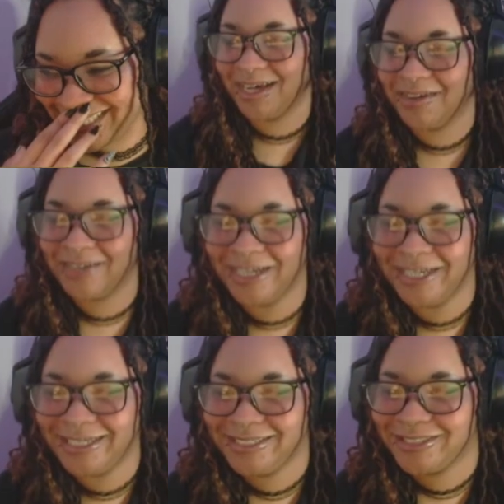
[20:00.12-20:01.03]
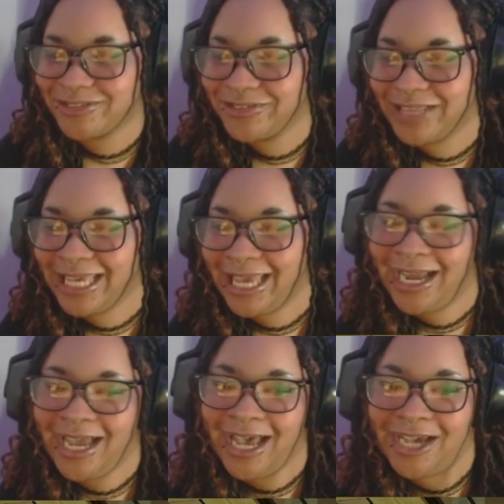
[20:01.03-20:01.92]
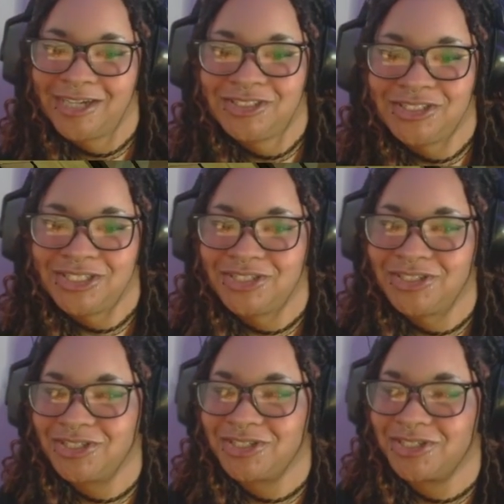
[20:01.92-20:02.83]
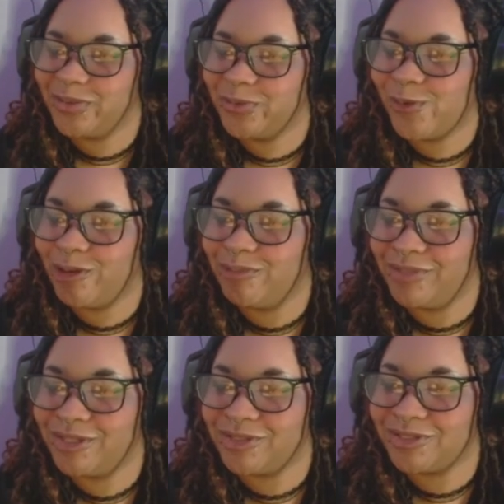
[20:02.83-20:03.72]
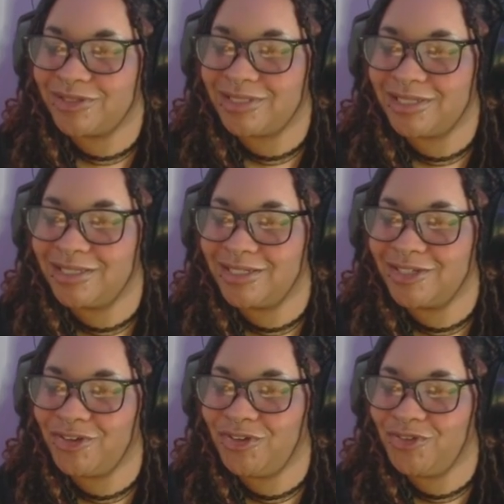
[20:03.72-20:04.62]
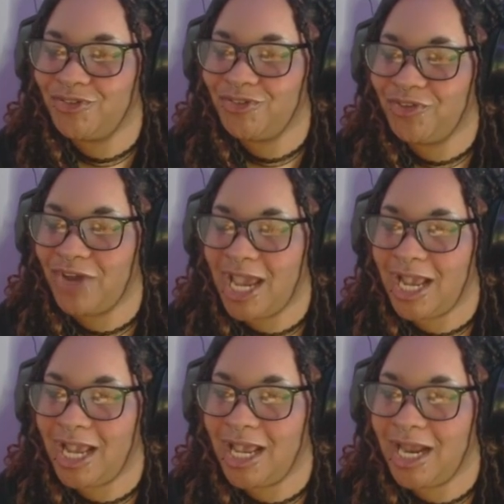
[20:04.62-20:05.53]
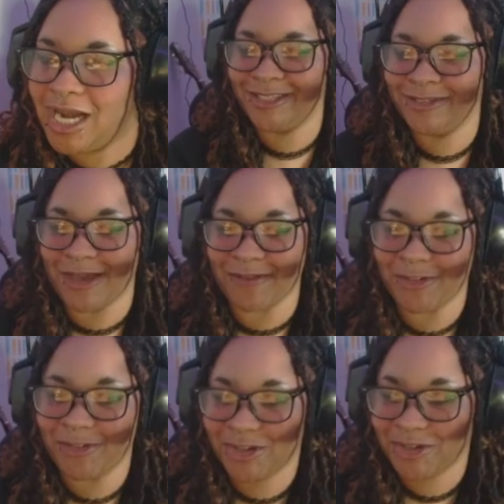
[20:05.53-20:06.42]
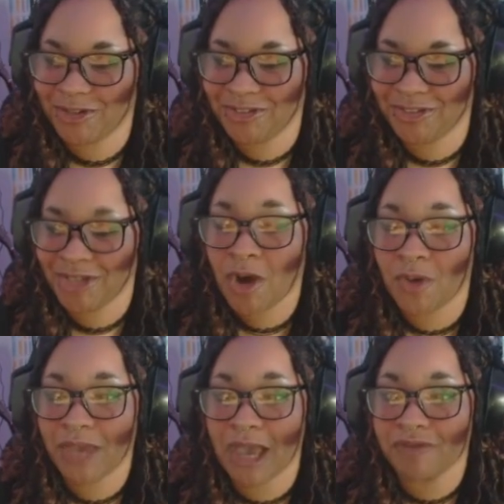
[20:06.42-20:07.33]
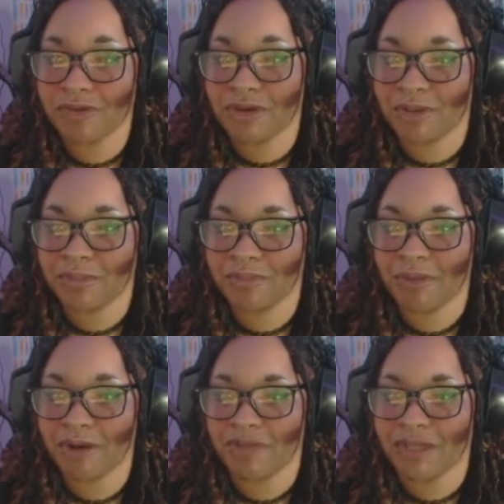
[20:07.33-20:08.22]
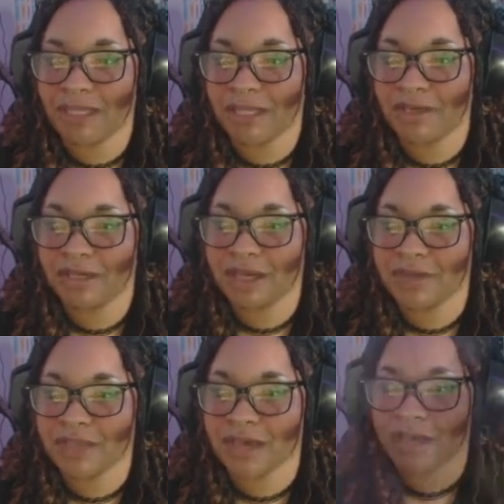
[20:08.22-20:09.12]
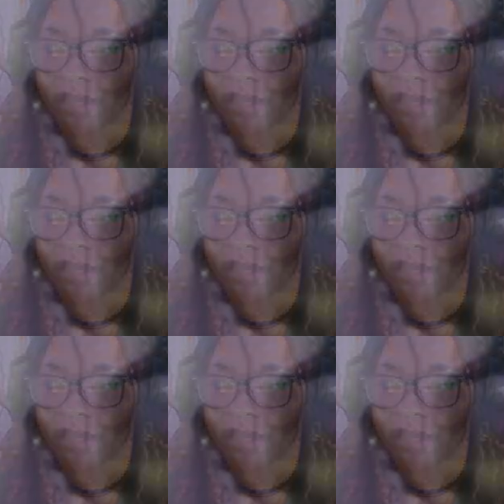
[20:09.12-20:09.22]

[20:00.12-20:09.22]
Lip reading: Okay, so they can't actually cook warm meals. Great. Do we have a grill? We have a grill. Perfect. They can cook outside.